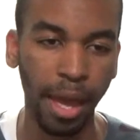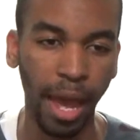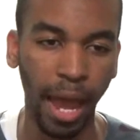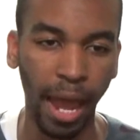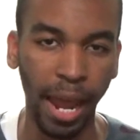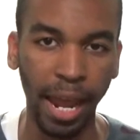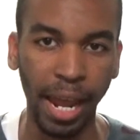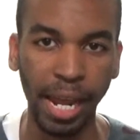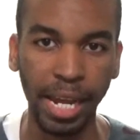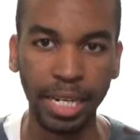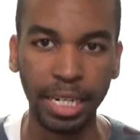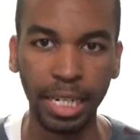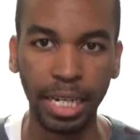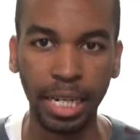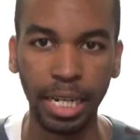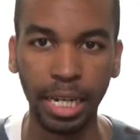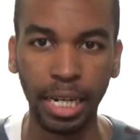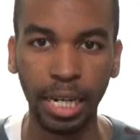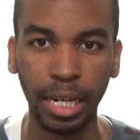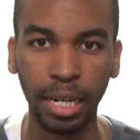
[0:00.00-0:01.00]
And
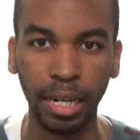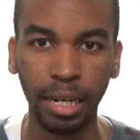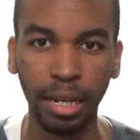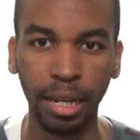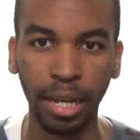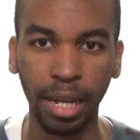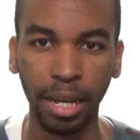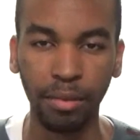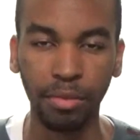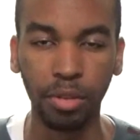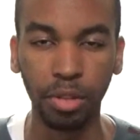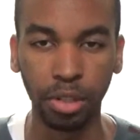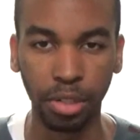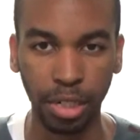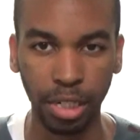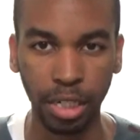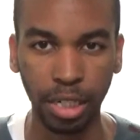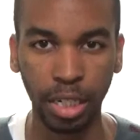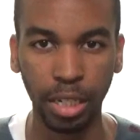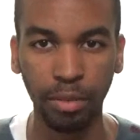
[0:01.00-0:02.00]
if you're
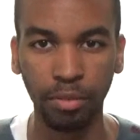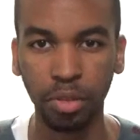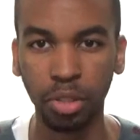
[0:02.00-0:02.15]
gonna